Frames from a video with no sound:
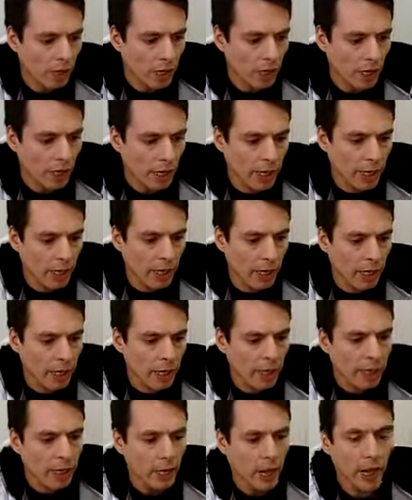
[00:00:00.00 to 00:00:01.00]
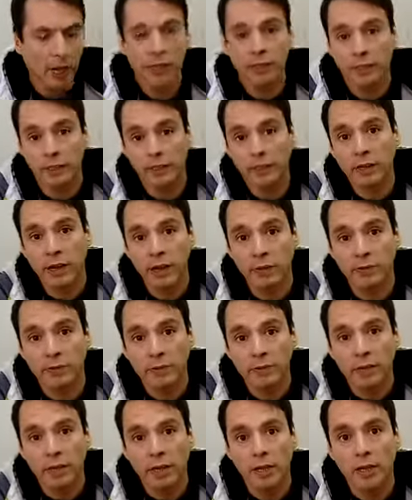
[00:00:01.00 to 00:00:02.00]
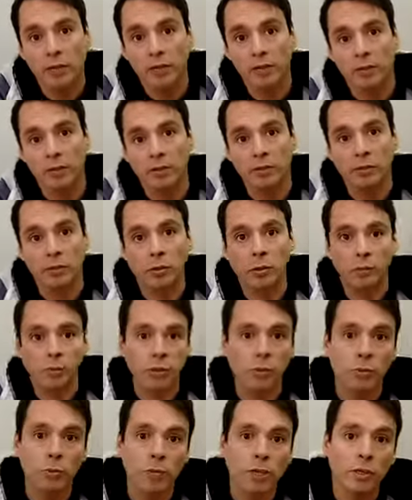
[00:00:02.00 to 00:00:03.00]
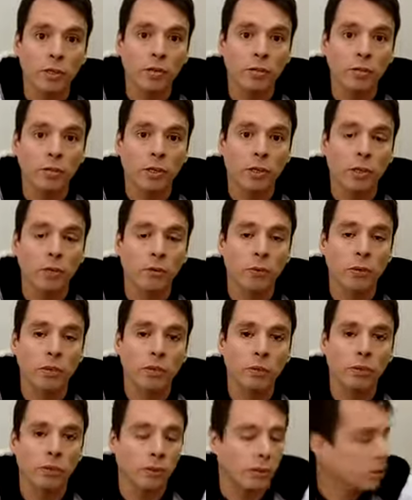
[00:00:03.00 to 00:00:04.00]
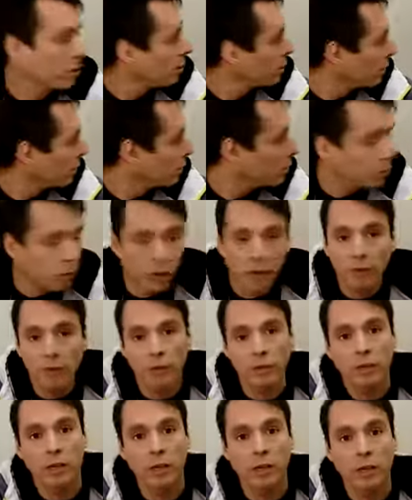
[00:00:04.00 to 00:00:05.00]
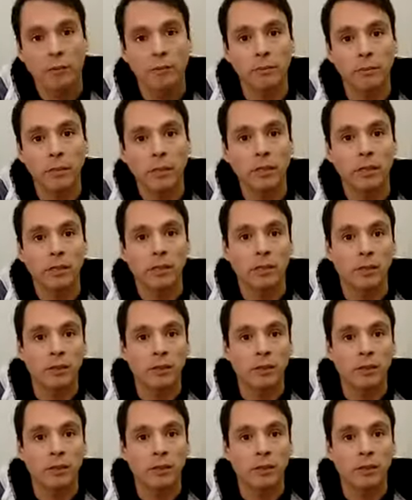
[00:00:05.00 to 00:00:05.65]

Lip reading: and describe some situation in which this vocabulary can be